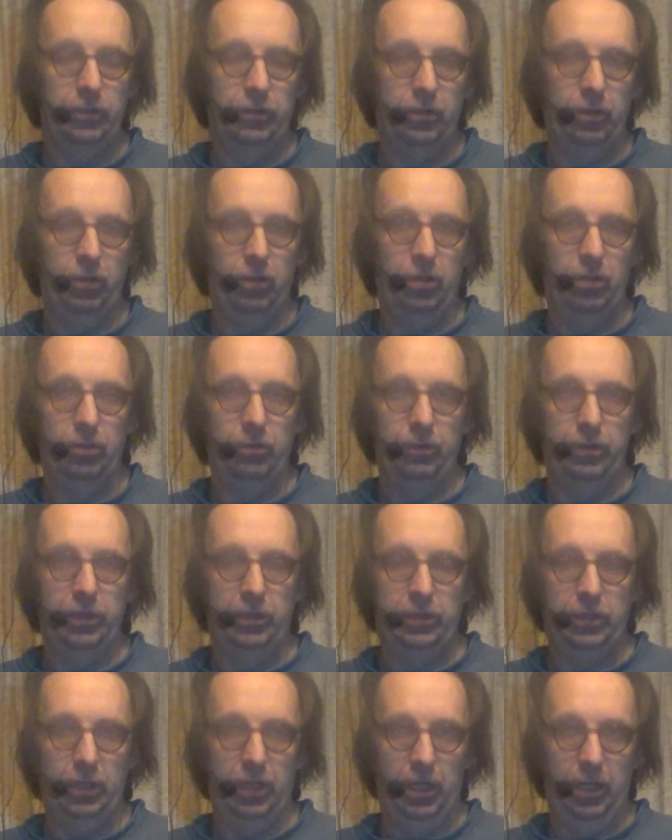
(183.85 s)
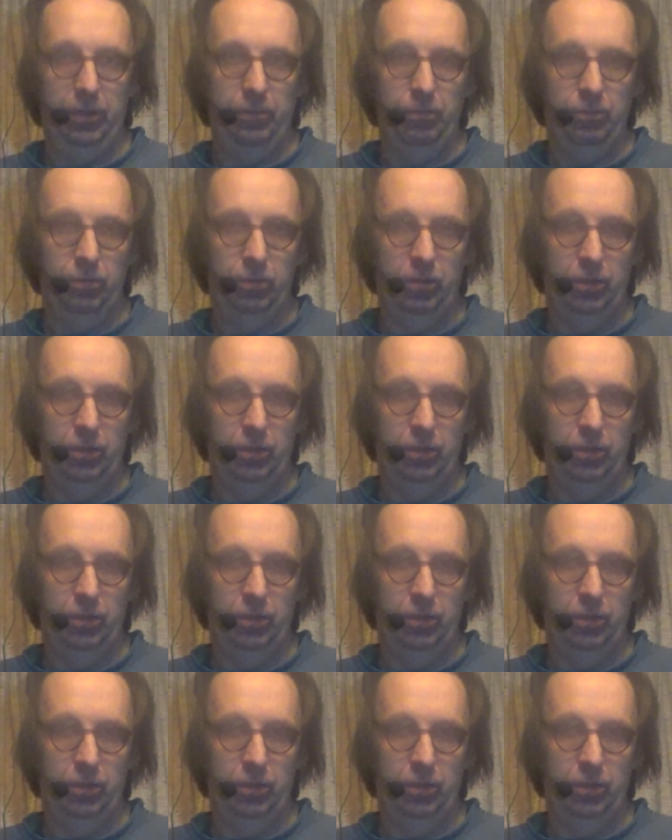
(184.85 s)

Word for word: So this time,